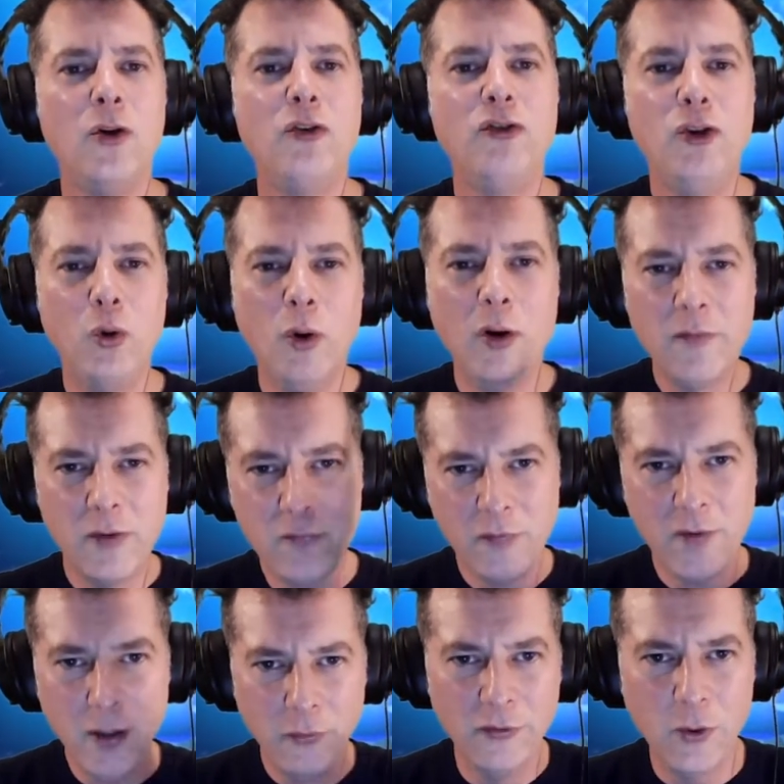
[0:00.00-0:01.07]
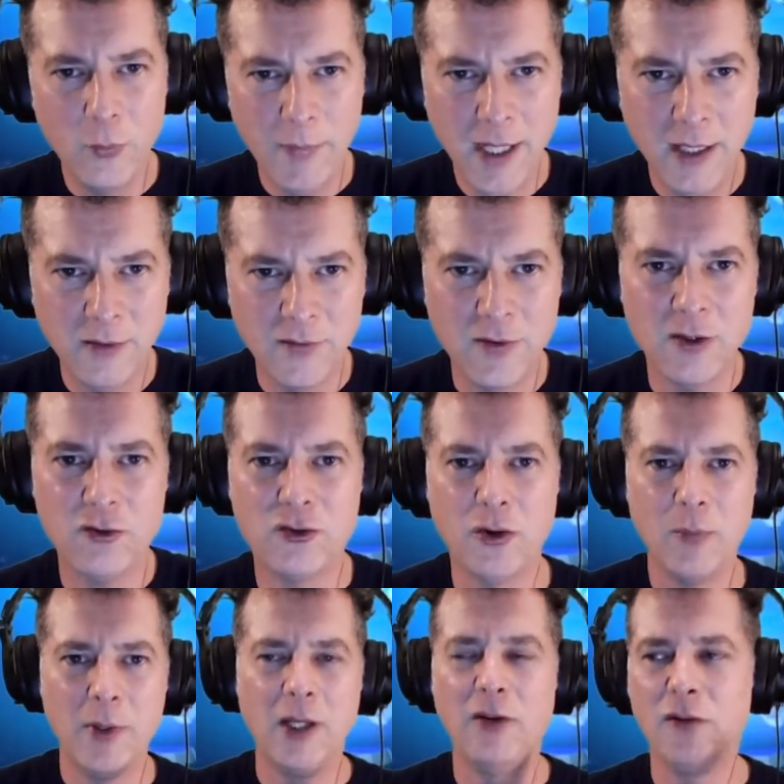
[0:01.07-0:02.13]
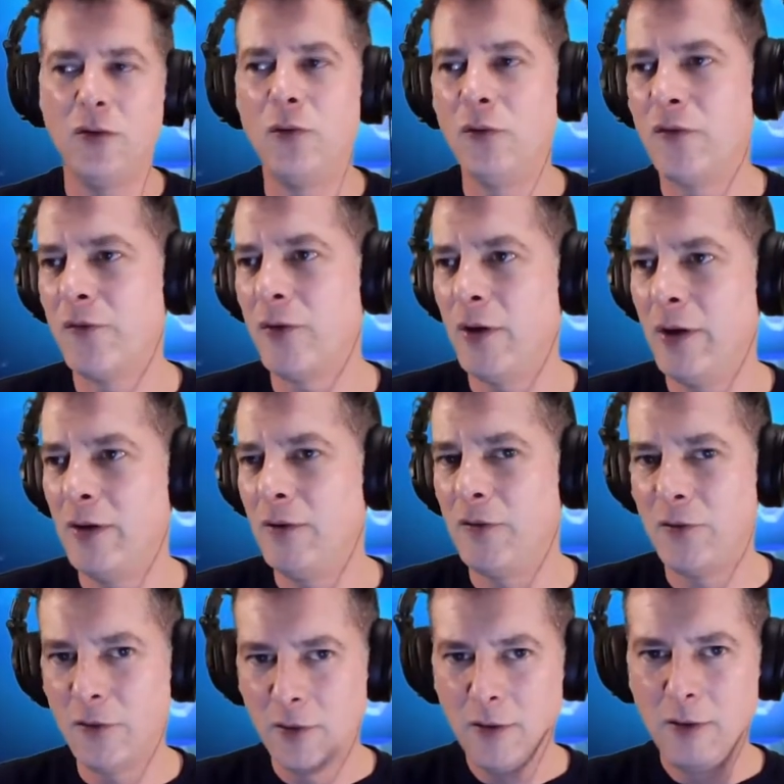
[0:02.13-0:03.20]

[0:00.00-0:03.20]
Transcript: two of the failed domains that Sherman has used for his